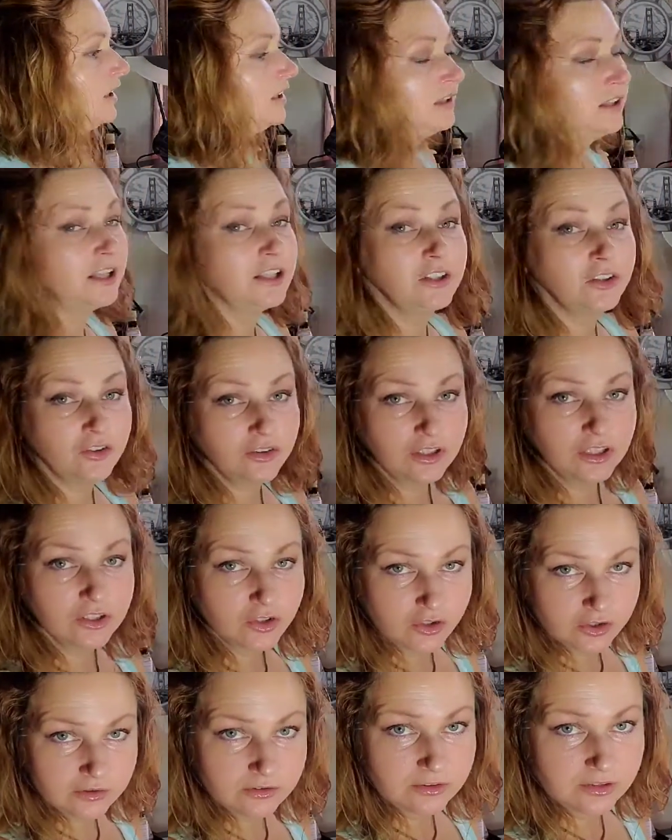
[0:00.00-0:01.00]
that you need
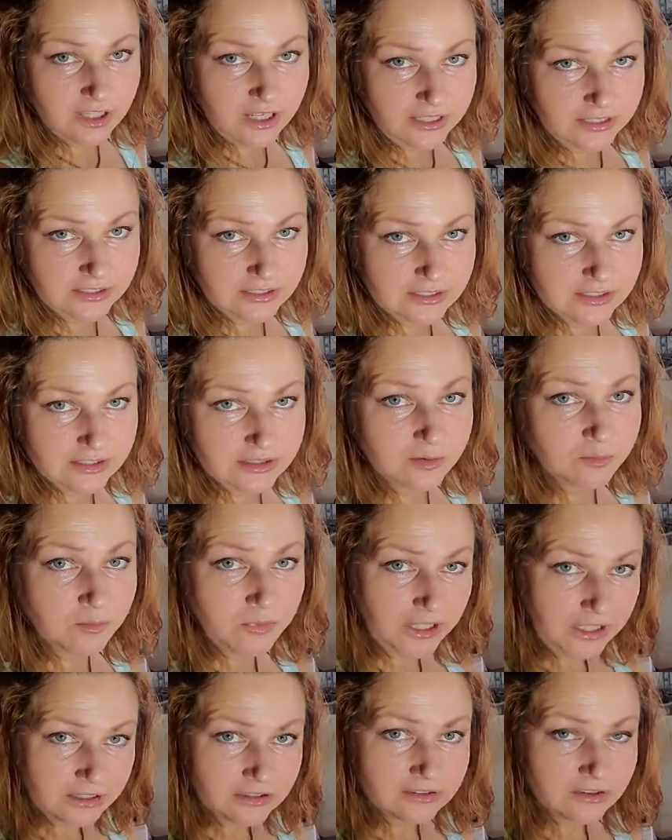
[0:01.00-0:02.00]
two lines. The
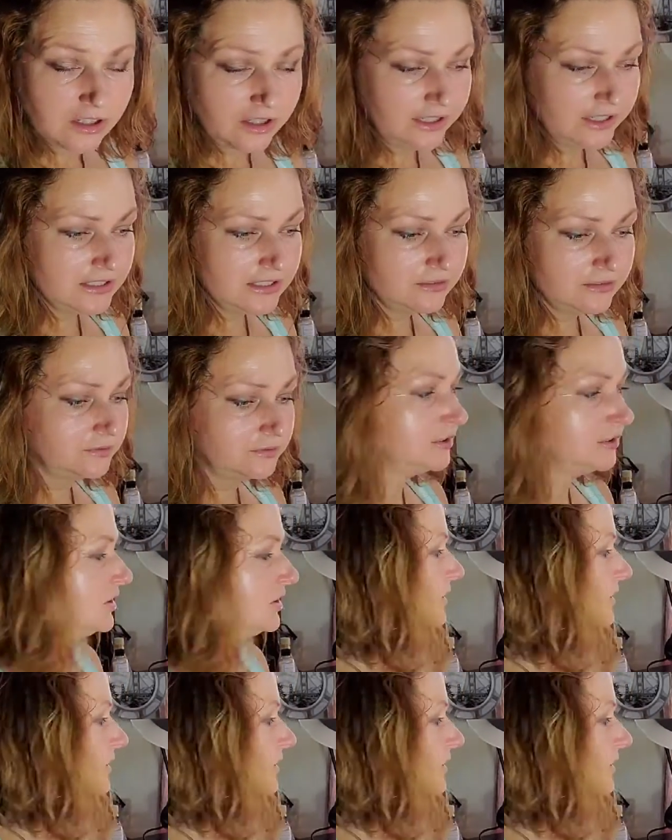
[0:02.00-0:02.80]
main lines was